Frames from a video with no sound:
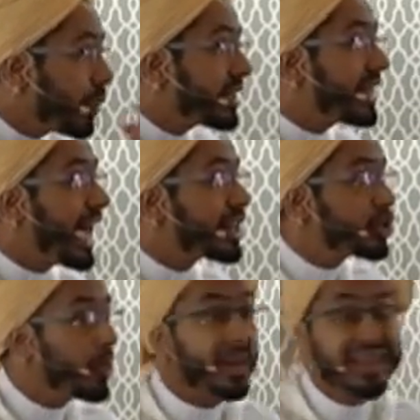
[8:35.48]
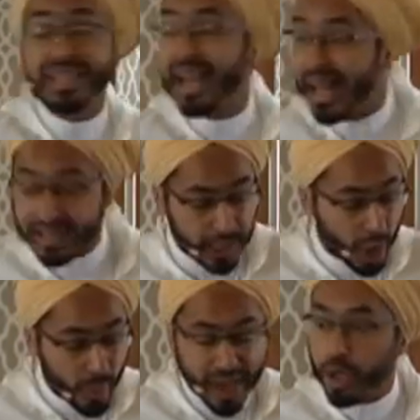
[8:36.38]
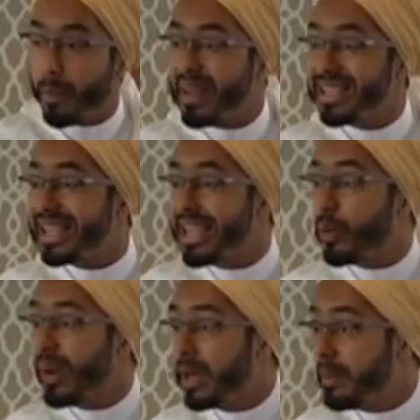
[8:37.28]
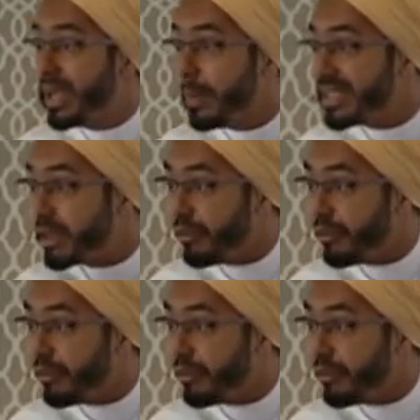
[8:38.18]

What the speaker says: with regards to mental health, wherein your mental equilibrium is